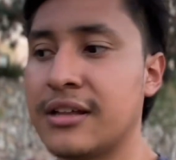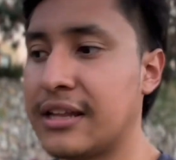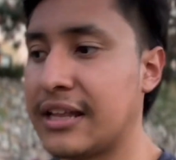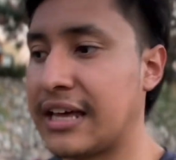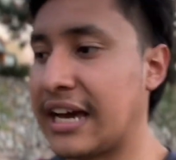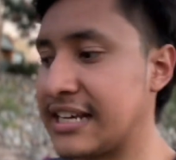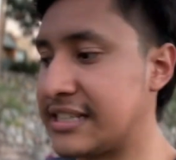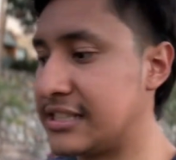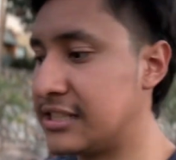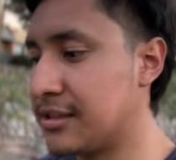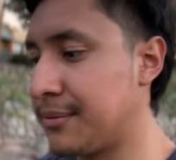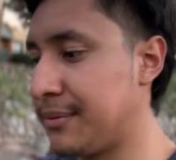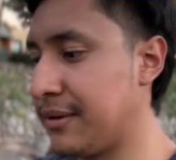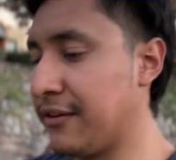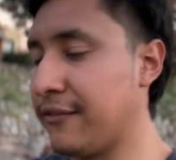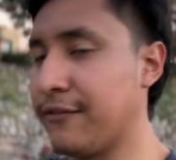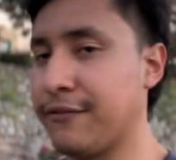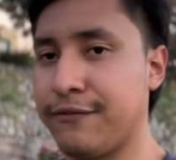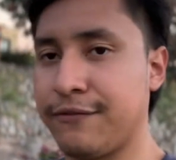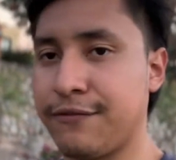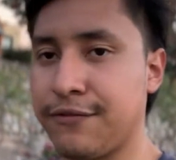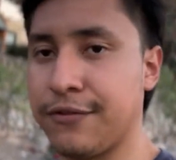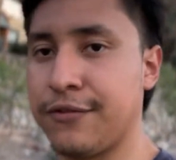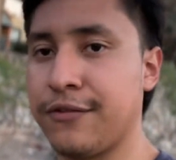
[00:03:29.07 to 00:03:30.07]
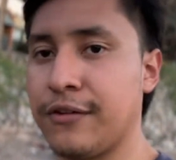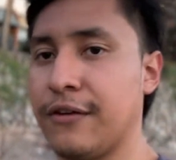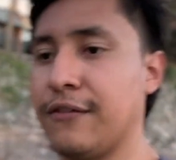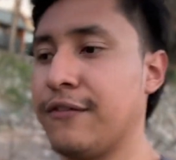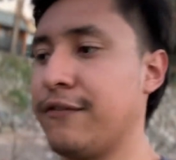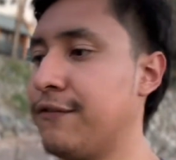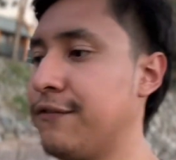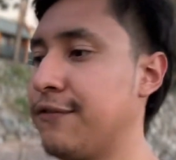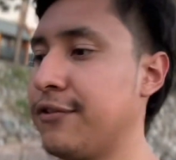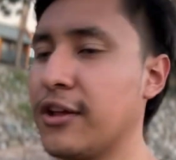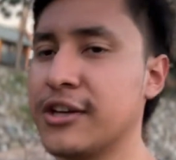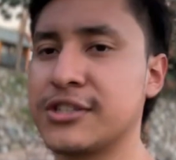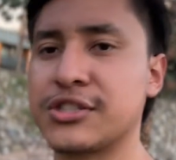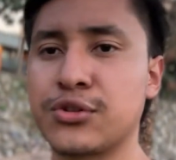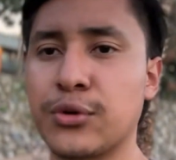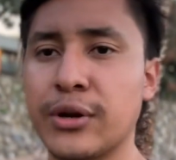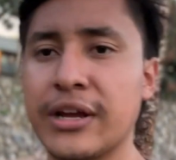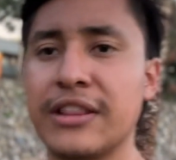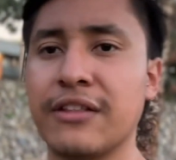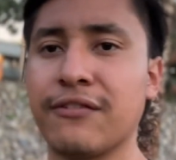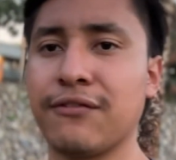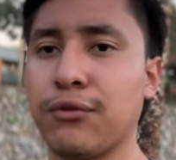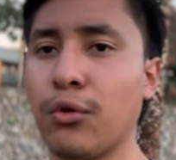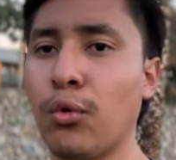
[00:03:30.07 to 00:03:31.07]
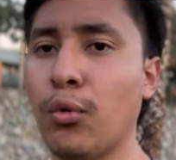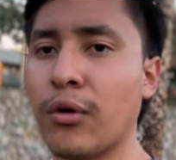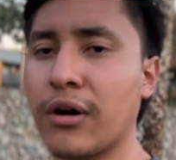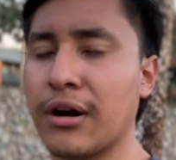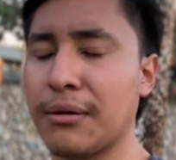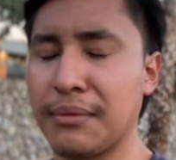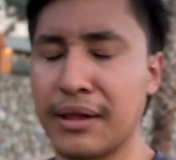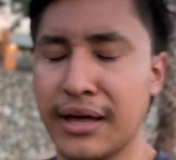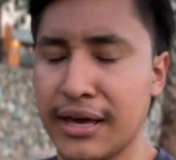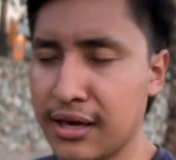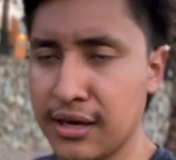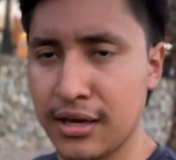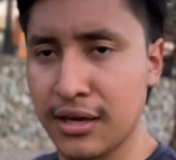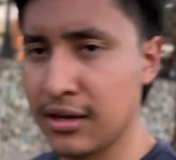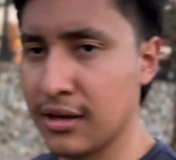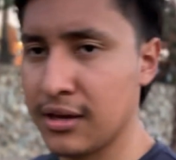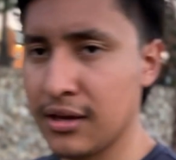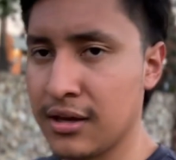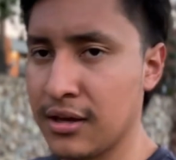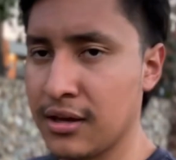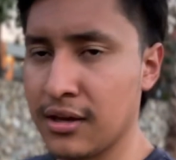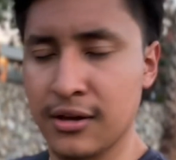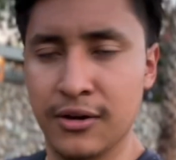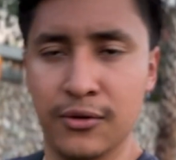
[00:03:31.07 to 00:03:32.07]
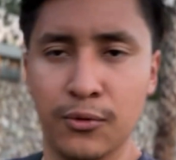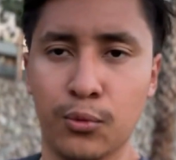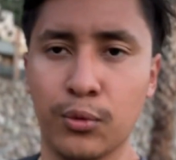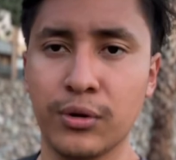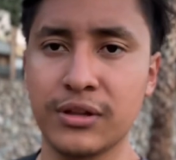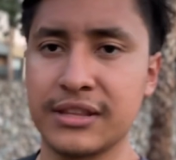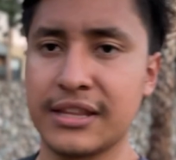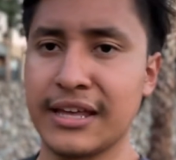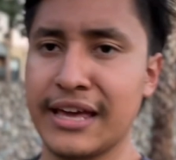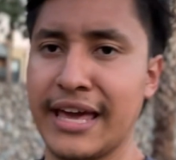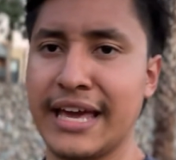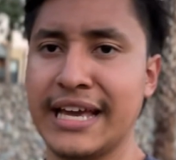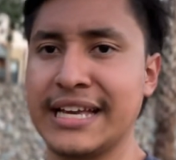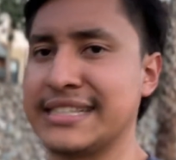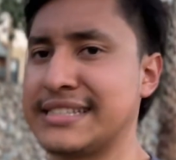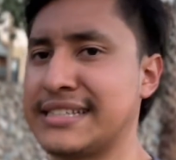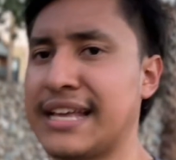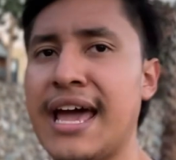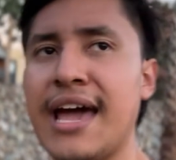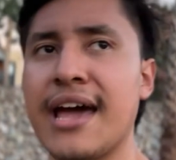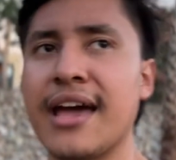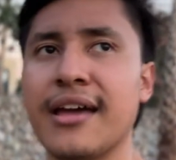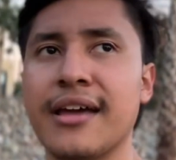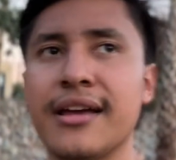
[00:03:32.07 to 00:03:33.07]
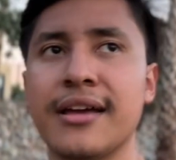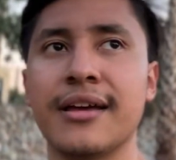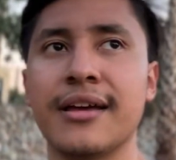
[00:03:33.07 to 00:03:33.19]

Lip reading: I see something flustering in the floor. I'm like, what the heck is that?